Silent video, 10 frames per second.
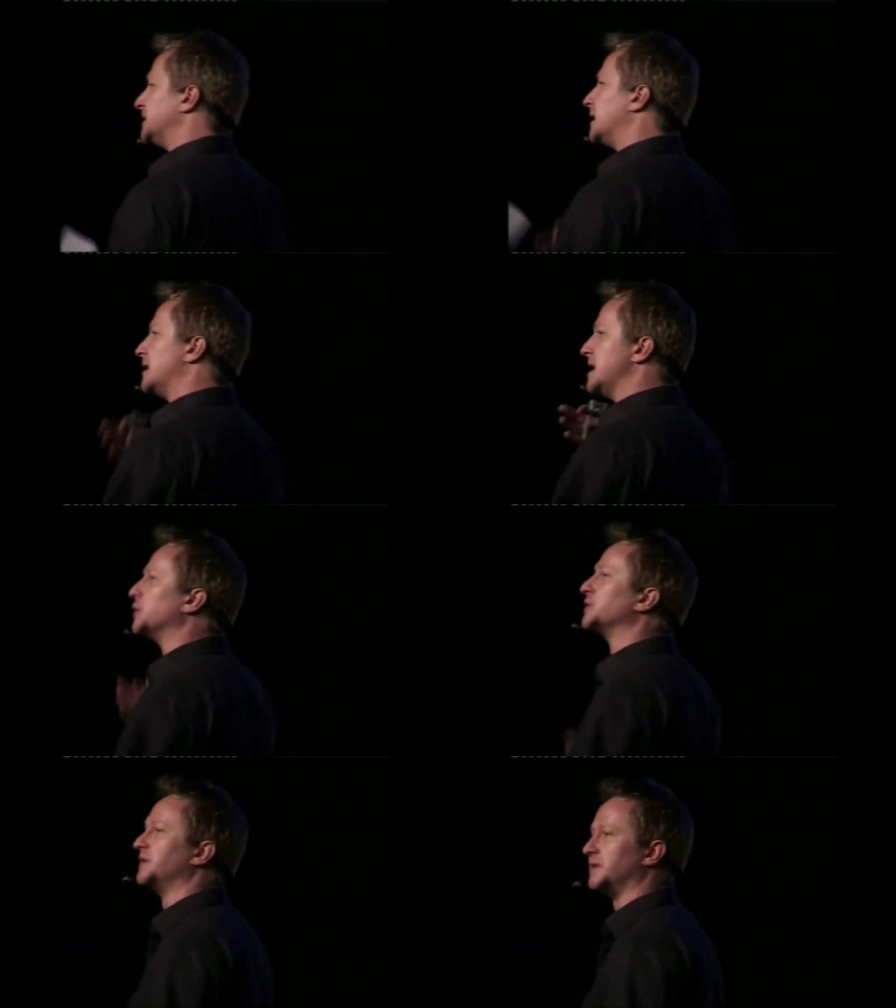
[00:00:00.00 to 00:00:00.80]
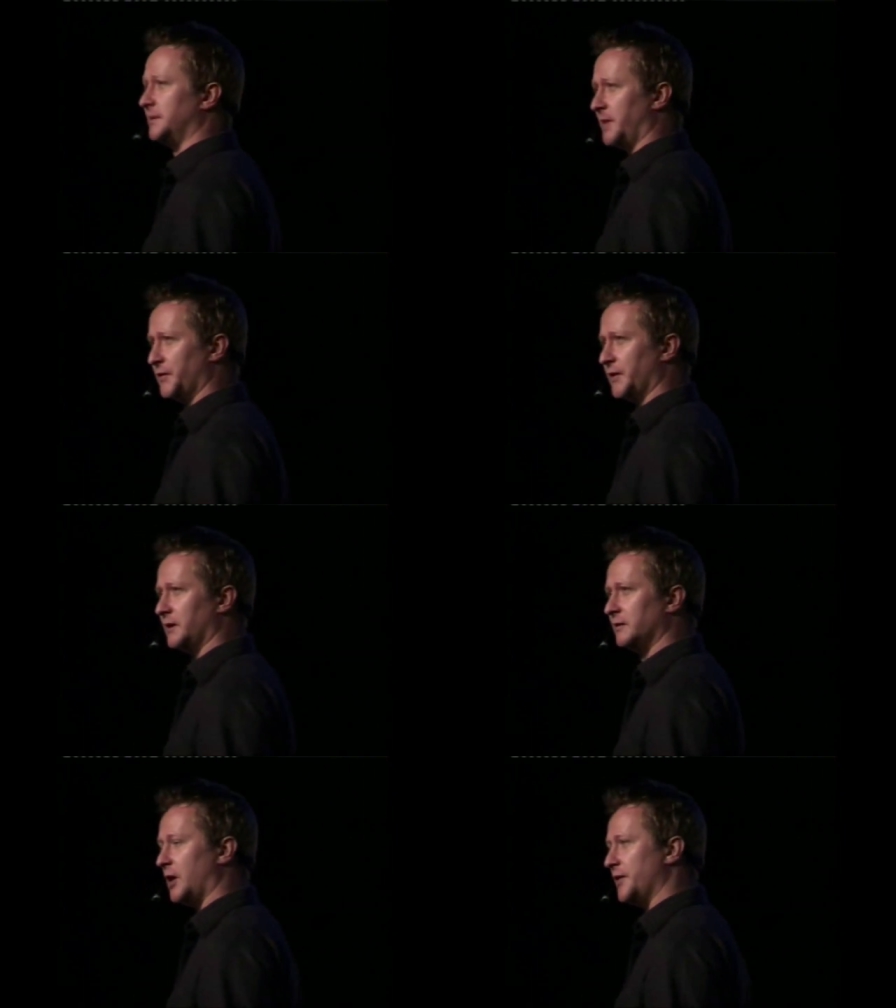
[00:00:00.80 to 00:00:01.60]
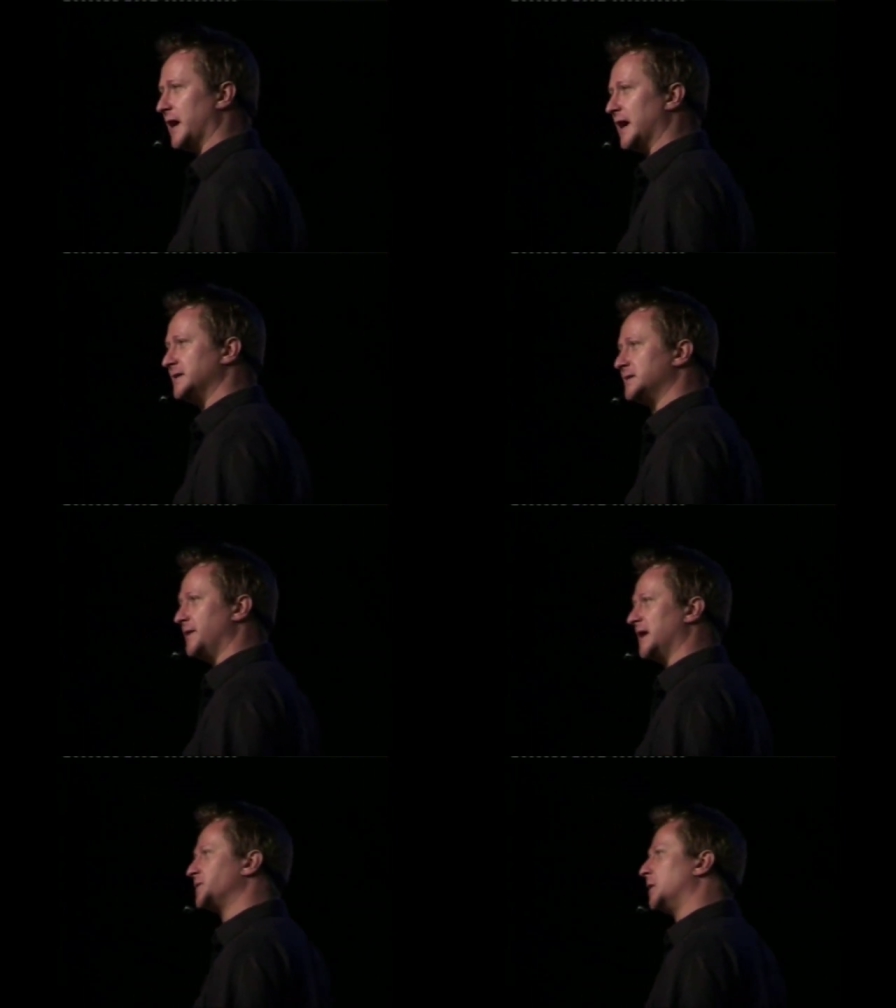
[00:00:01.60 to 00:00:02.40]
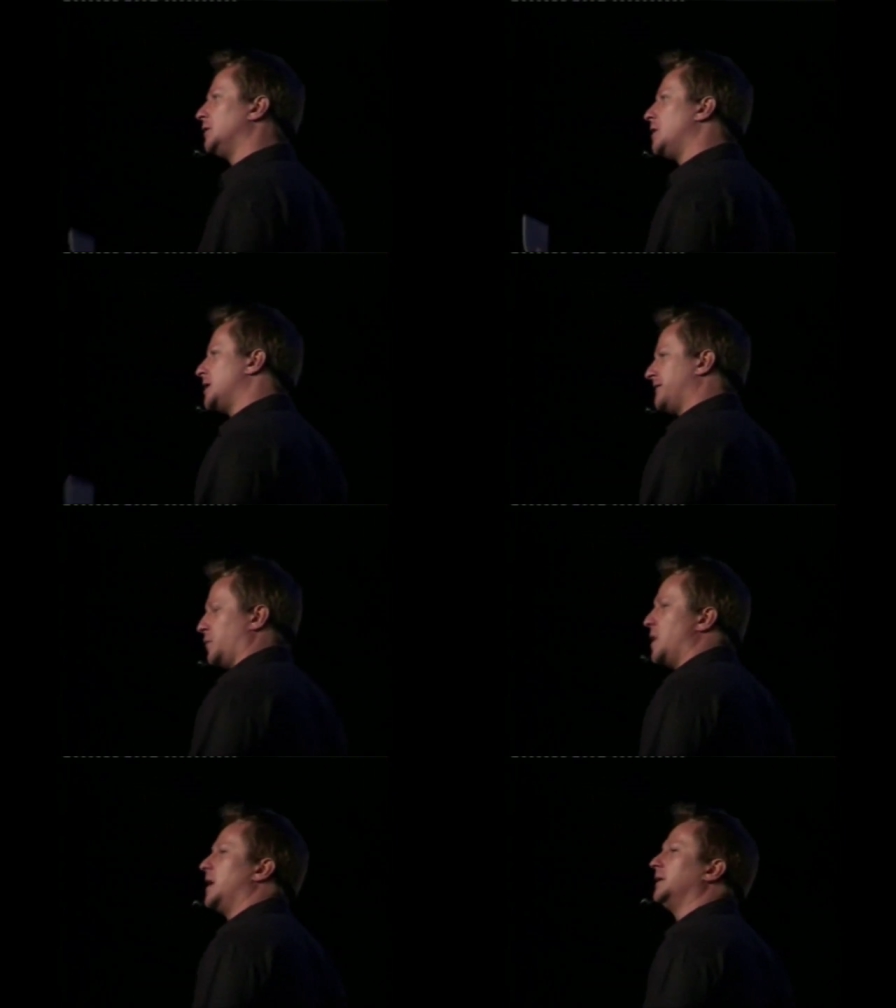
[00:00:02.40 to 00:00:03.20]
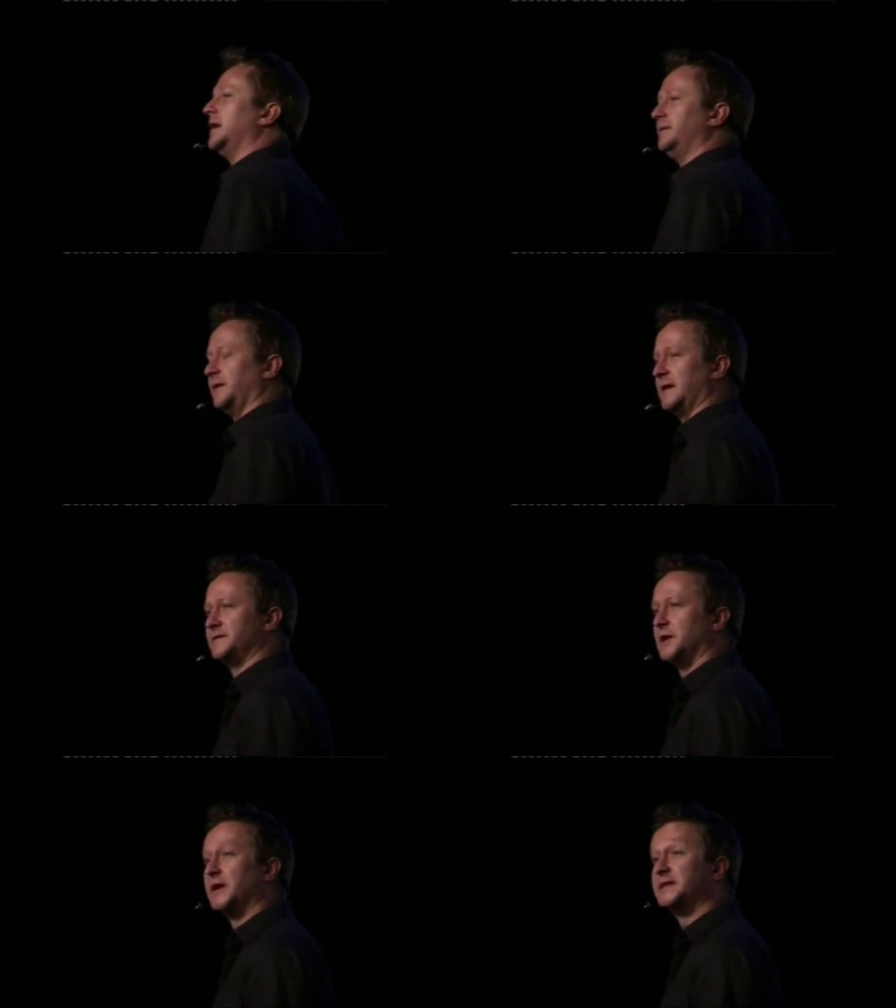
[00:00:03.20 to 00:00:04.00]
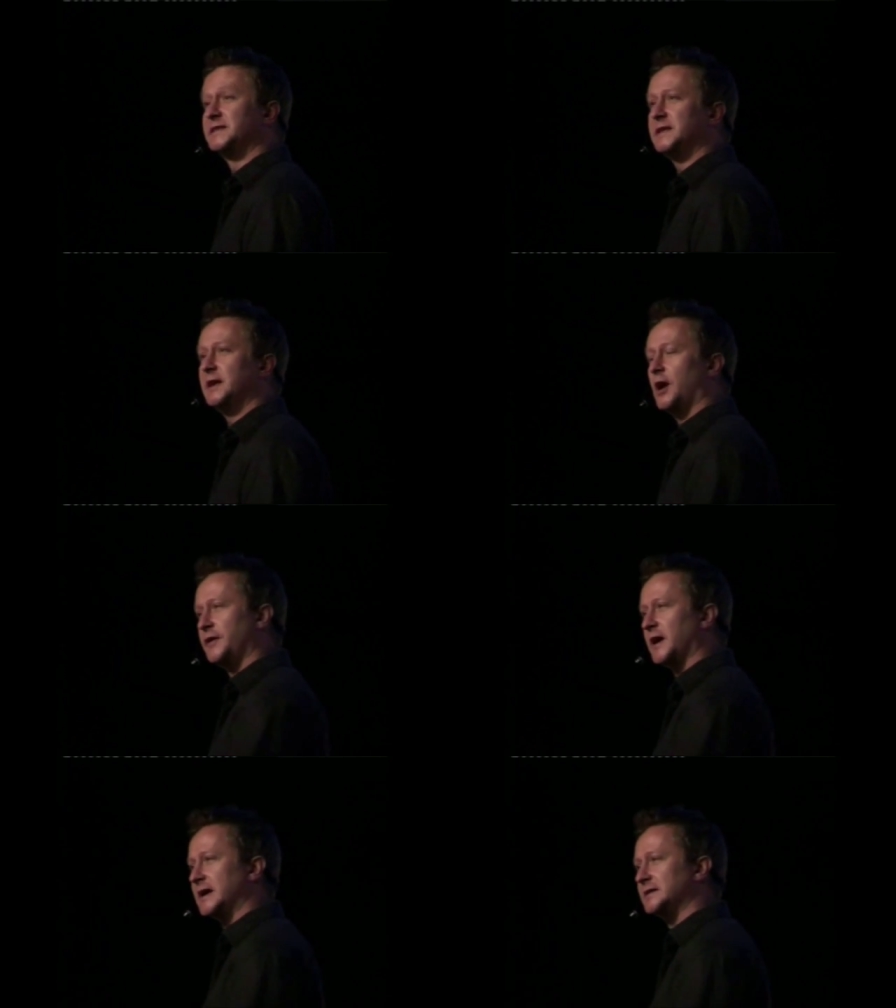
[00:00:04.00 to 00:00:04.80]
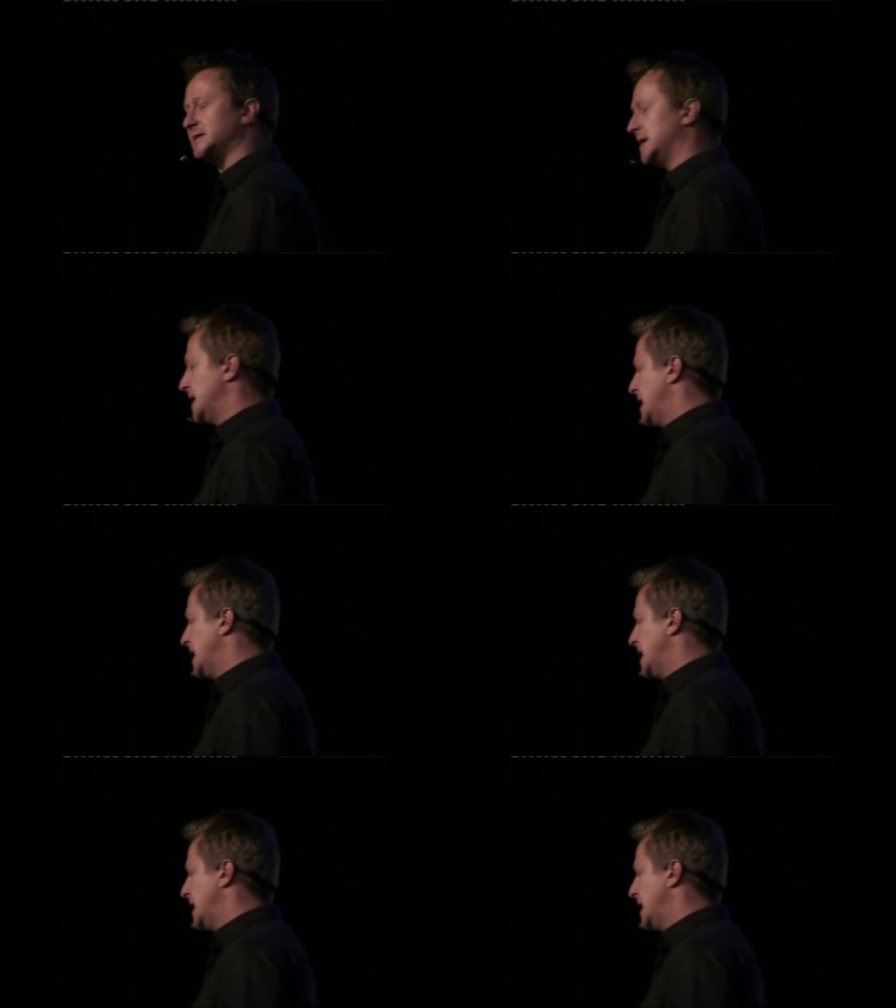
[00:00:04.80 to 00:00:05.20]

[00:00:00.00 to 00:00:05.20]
an entire ecosystem out there on the ice, and that's where a lot of the wildlife lives, out at sea, on the ice.